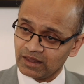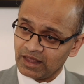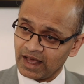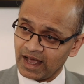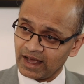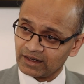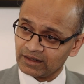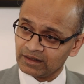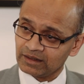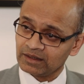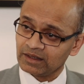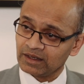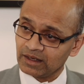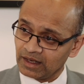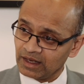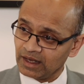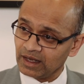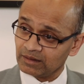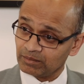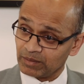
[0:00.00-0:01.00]
that
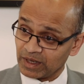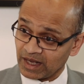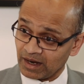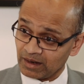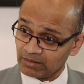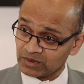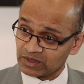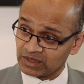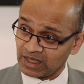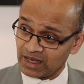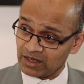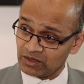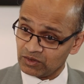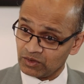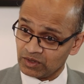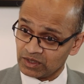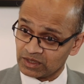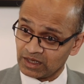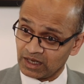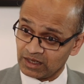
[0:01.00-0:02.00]
it becomes
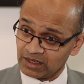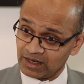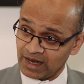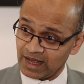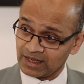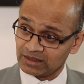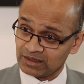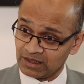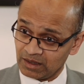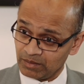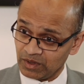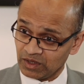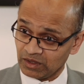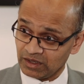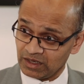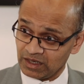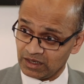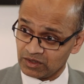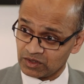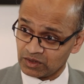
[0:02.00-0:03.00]
dangerous and it has the
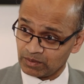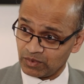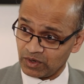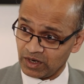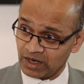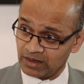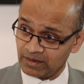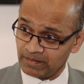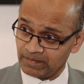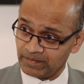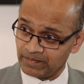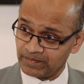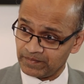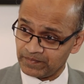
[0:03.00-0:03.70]
ability to spread.